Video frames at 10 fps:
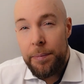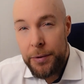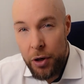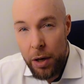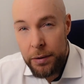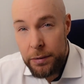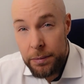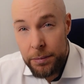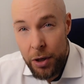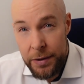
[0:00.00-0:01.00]
Beyond
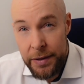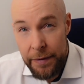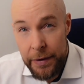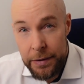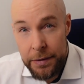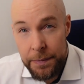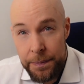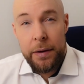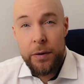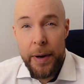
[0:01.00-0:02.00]
cost savings.
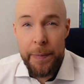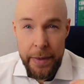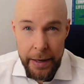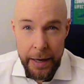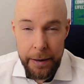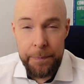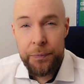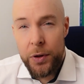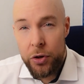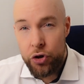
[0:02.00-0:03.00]
You might be thinking,
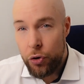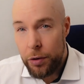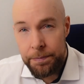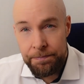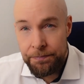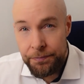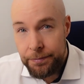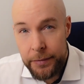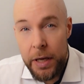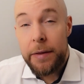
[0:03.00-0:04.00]
sure,
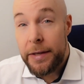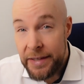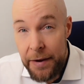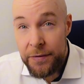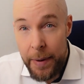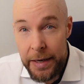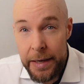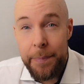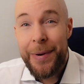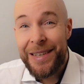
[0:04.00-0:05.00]
this saves
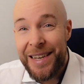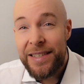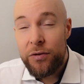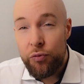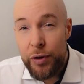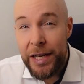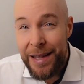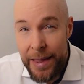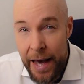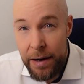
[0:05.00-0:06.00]
money, but is it really
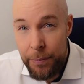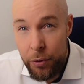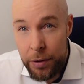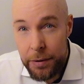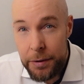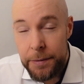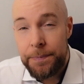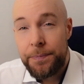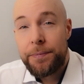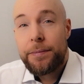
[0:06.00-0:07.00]
that important?
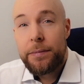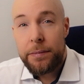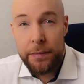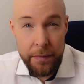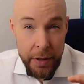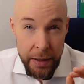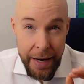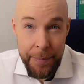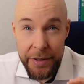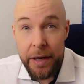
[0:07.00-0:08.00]

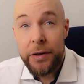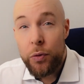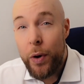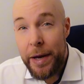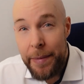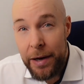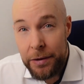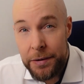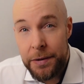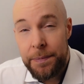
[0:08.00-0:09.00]
Let me tell you why it
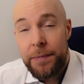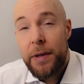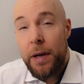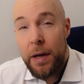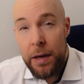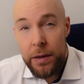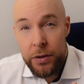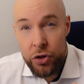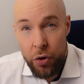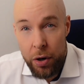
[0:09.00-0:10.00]
matters.
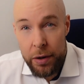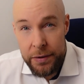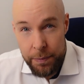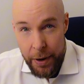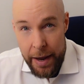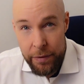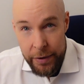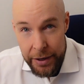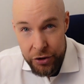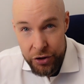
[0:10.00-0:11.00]
Stronger supplier
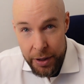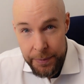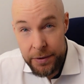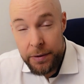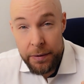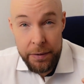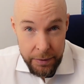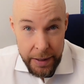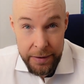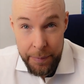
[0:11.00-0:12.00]
relationships
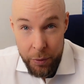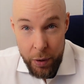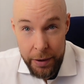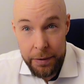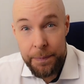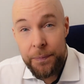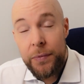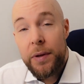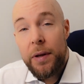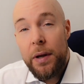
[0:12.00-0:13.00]
at number one.
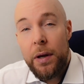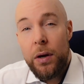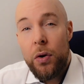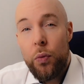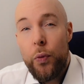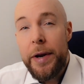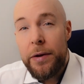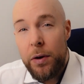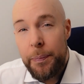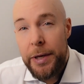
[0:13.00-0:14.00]
When
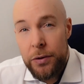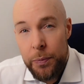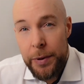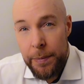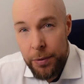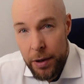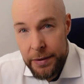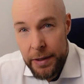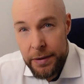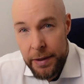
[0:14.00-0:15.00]
your P2P
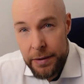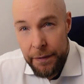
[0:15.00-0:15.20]
process is